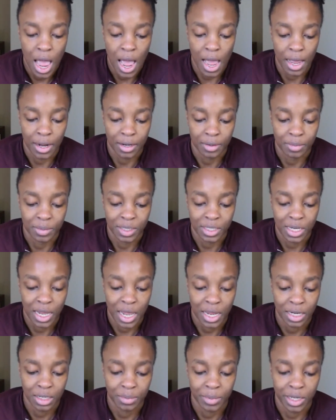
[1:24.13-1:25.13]
and
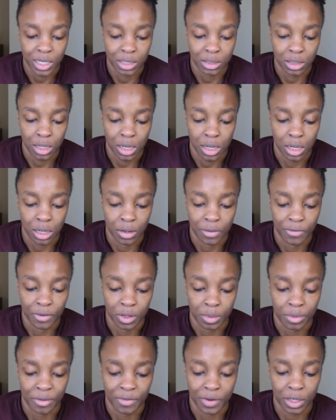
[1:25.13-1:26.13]
maintained my desire for the
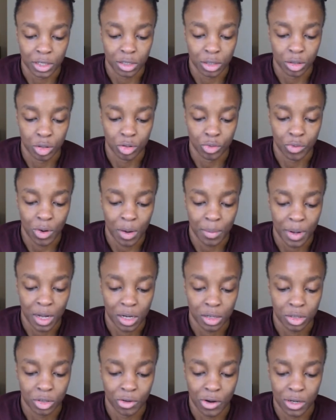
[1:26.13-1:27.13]
profession throughout my
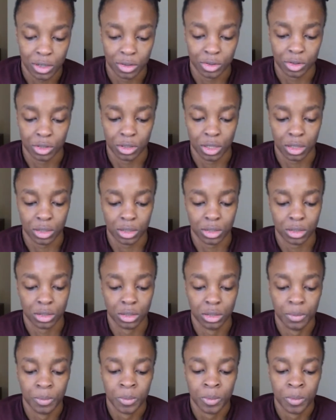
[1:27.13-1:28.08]
undergraduate studies.